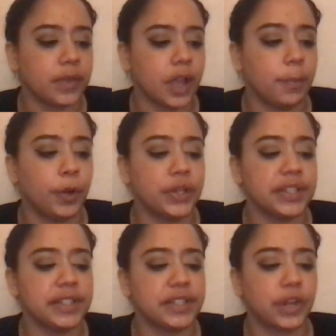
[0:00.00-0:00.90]
a
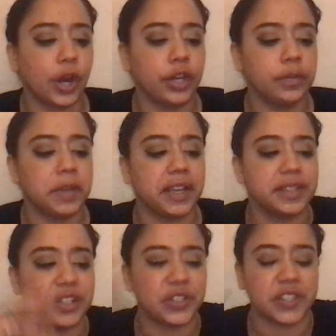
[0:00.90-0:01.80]
person is guarded because
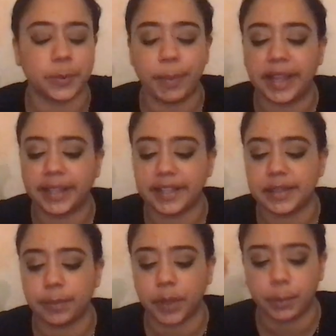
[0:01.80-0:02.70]
they're suspecting
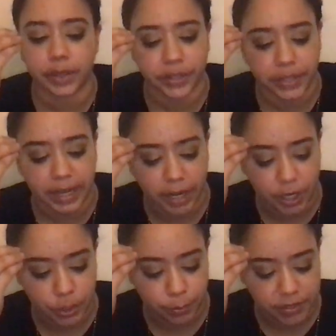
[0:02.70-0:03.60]
something, but they're not
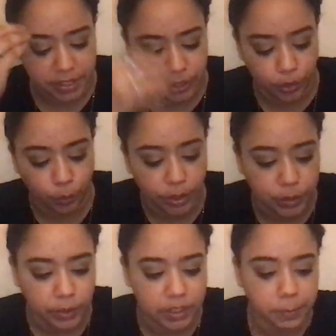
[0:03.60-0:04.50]
100% sure what
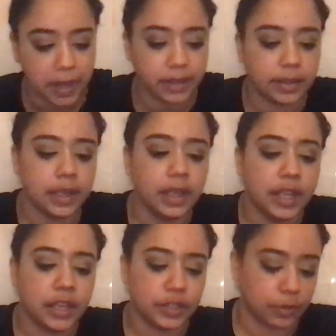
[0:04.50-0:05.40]
to expect.
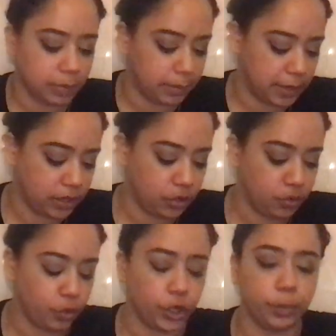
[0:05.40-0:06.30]
So maybe
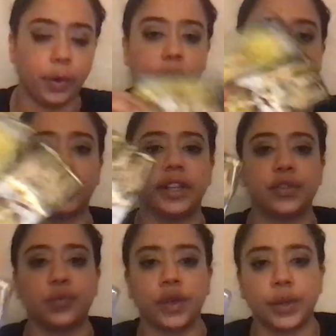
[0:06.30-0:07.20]
you or your partner
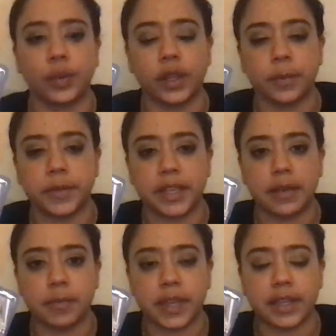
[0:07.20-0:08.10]
gets really, really
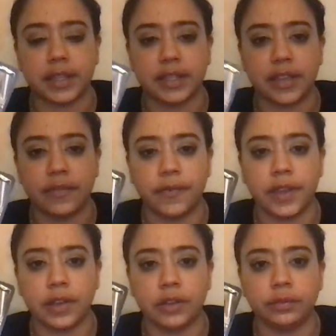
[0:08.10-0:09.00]
upset because they
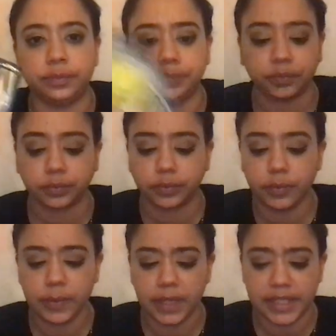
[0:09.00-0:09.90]
feel
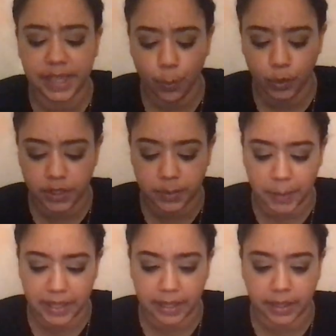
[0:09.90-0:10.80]
someone is
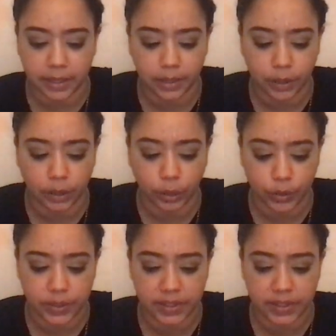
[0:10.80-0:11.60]
making closed